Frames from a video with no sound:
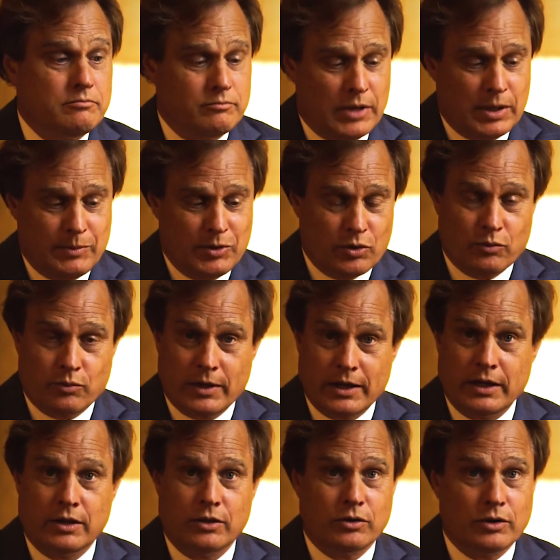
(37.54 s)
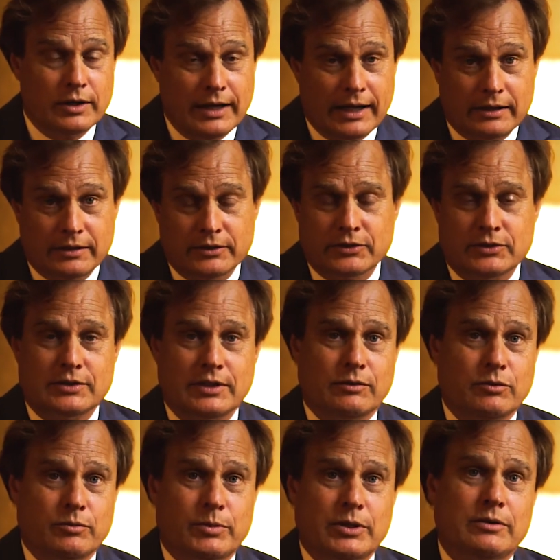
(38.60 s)
Maybe a ring or a necklace that
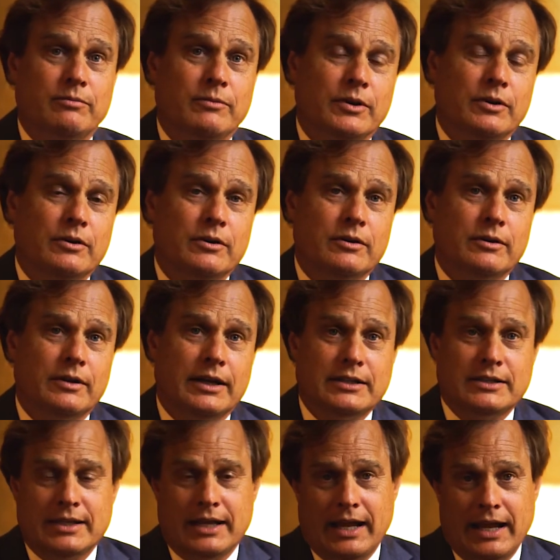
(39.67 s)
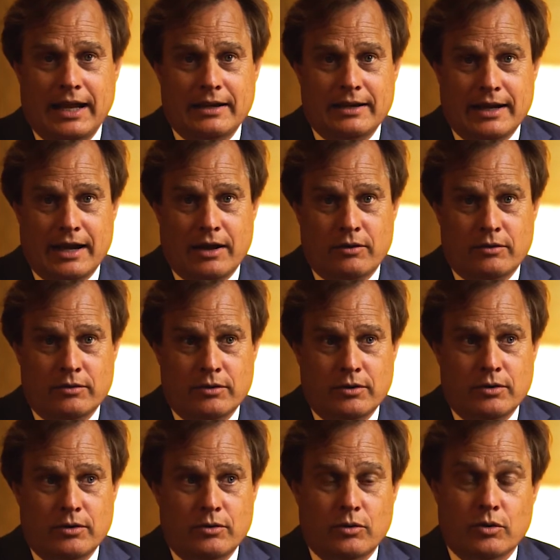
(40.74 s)
would be nice to hand down
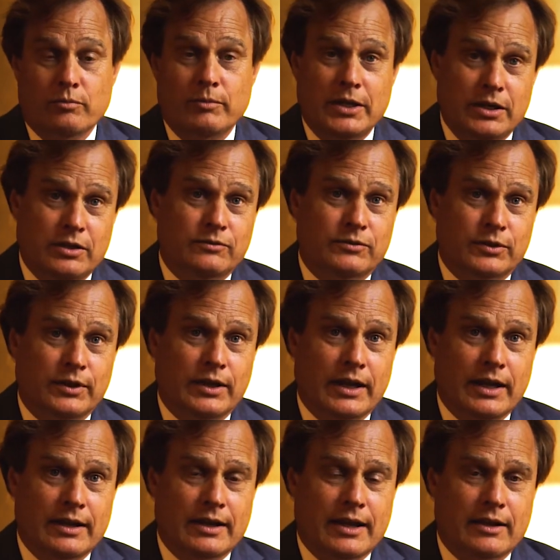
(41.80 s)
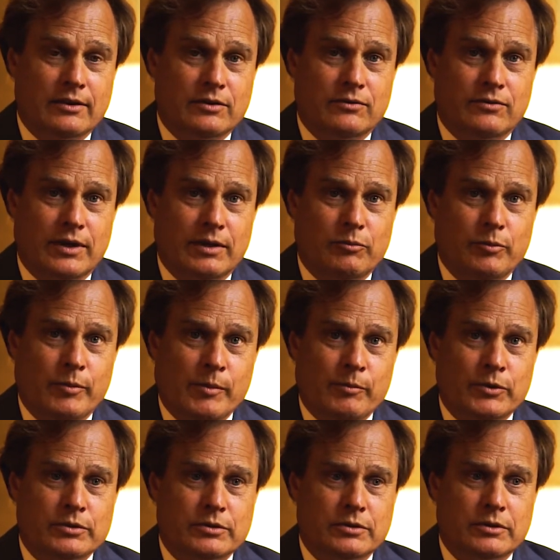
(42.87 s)
or meaningful to hand down to family
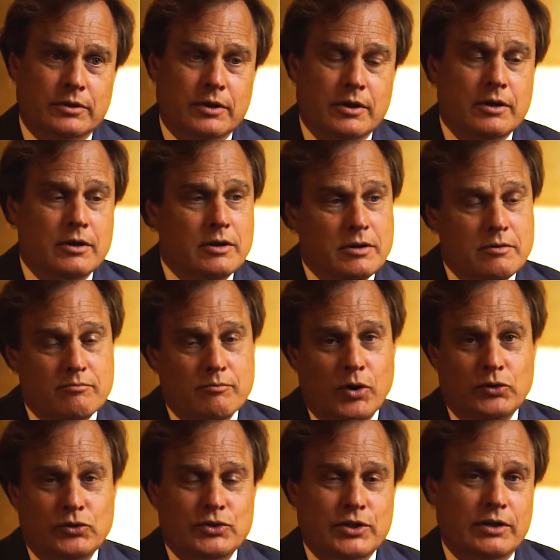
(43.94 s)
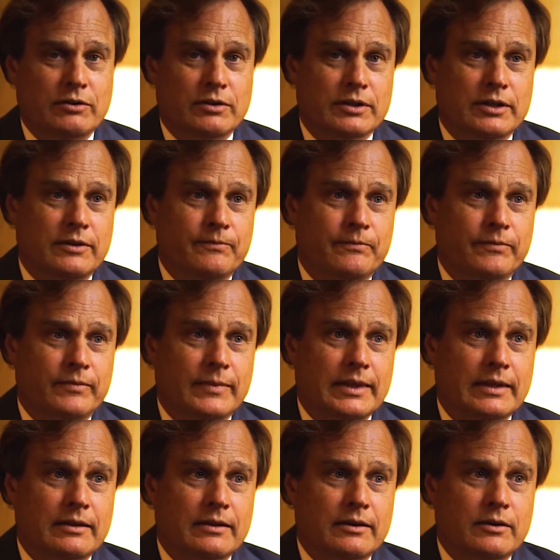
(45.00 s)
members. Most generally,
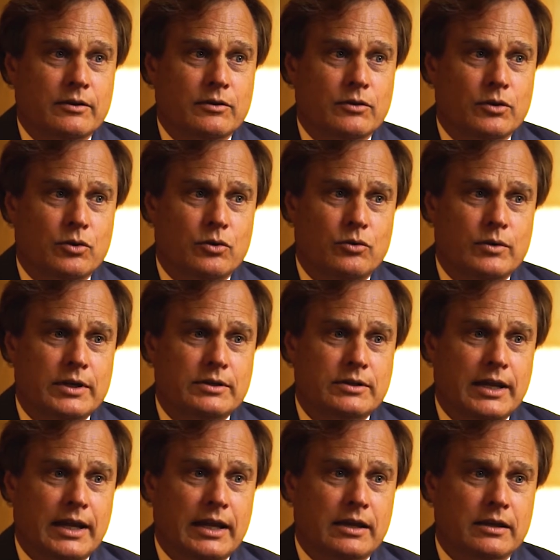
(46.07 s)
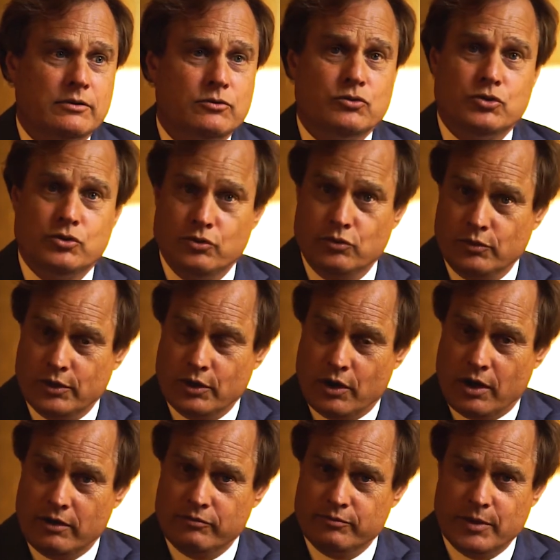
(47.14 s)
though we take jewelry
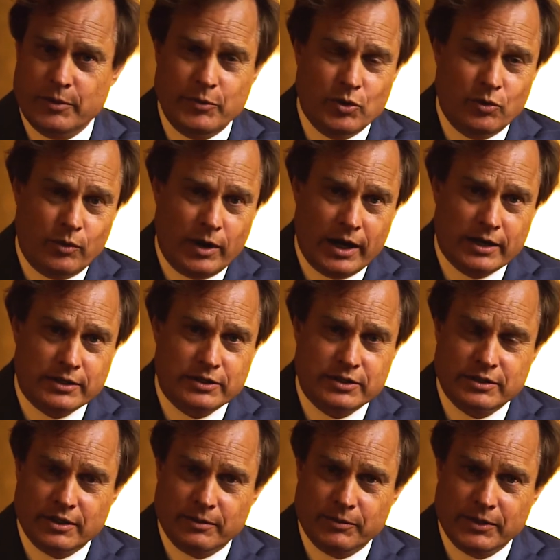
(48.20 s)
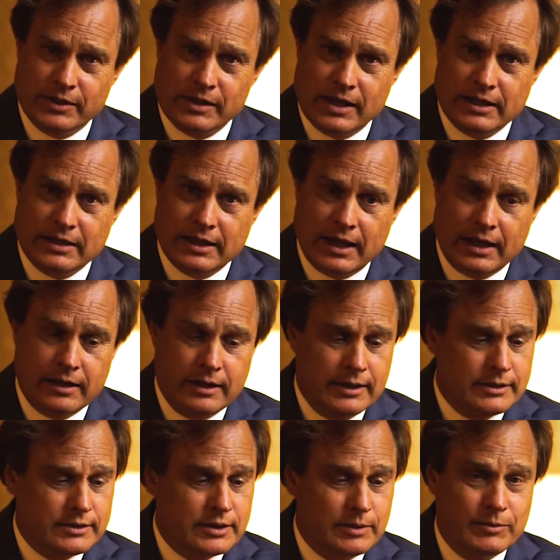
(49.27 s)
off, maybe a watch, something like that.
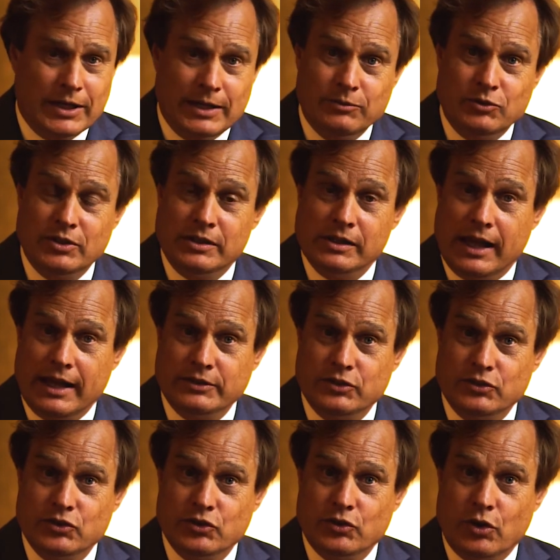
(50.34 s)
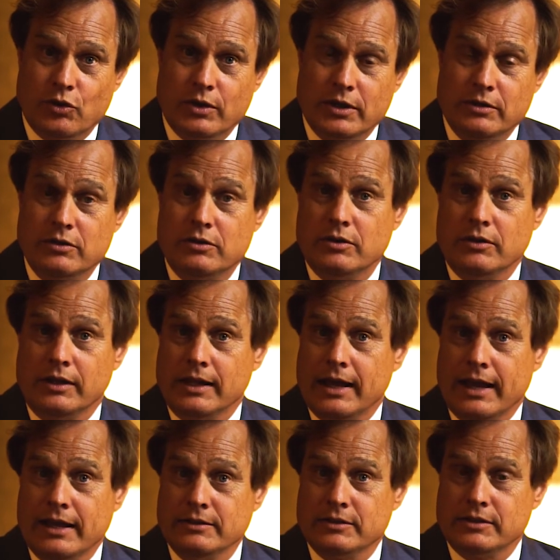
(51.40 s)
Sometimes the glasses are donated to the
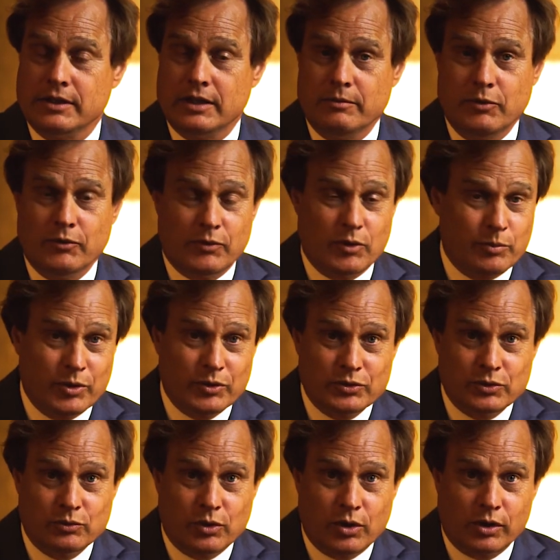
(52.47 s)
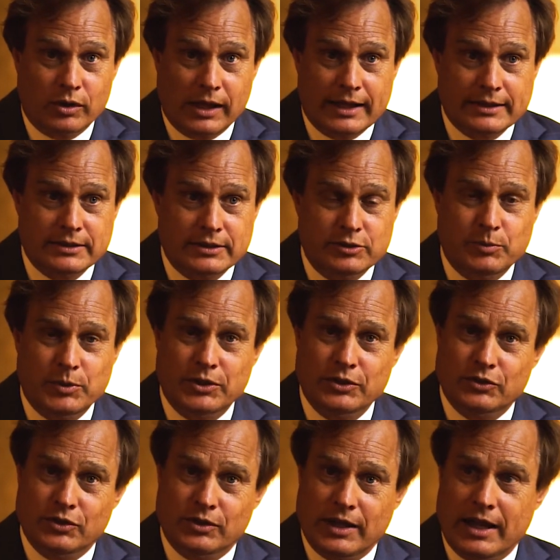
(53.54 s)
Lions Club if the person wore glasses
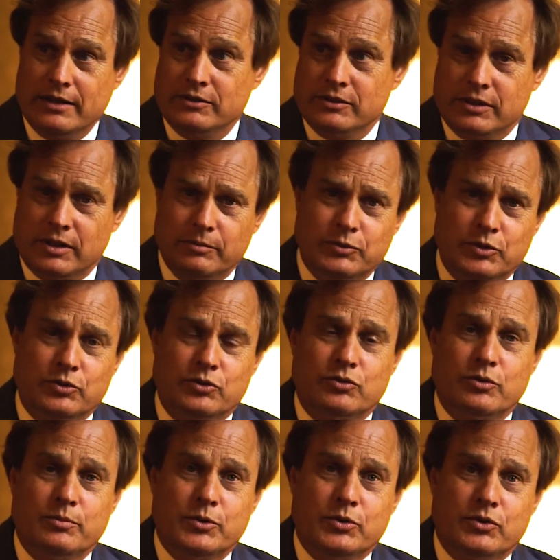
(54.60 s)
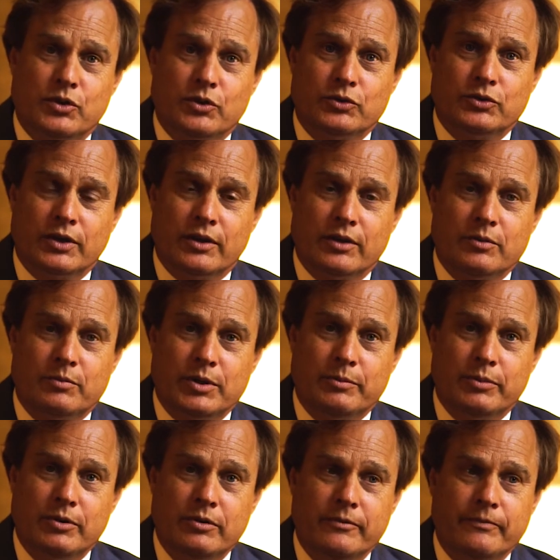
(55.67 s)
because the Lions Club distributes those to other
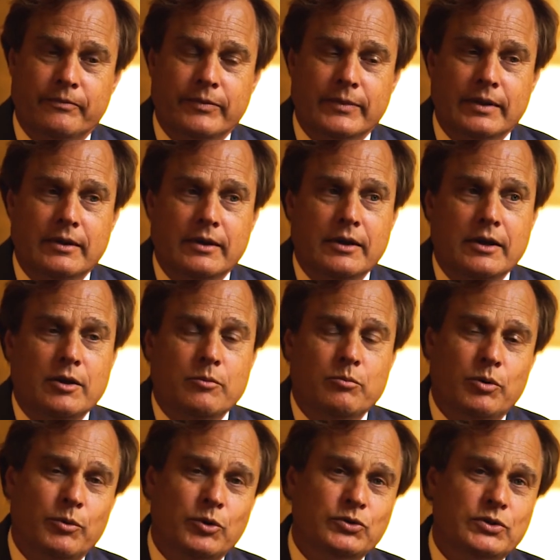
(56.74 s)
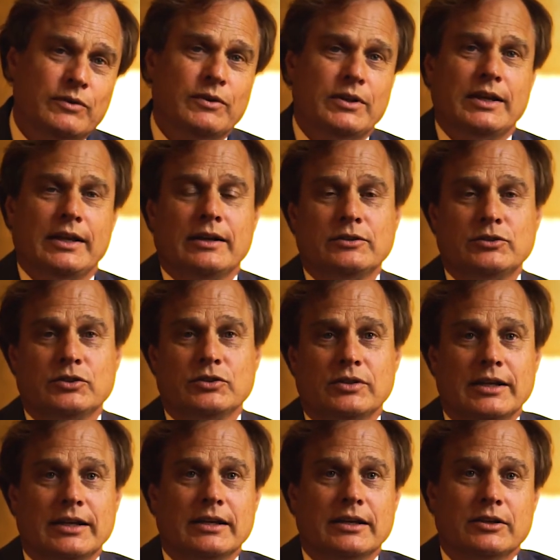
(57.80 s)
people. But most everything else is,
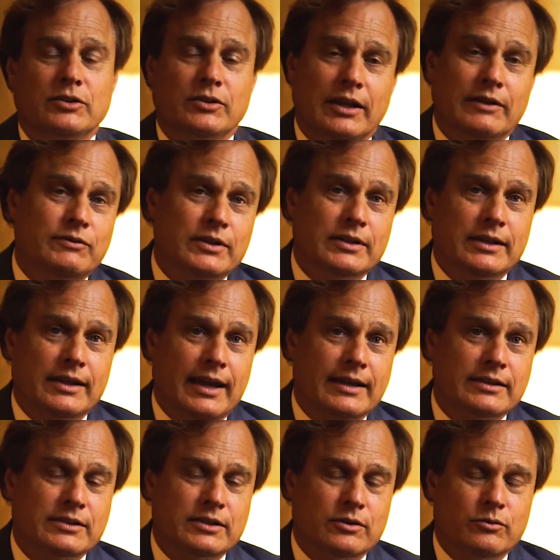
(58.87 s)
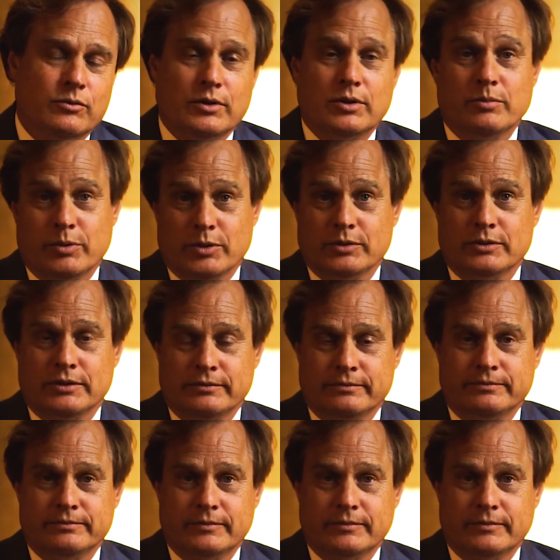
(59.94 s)
is left in the casket with the person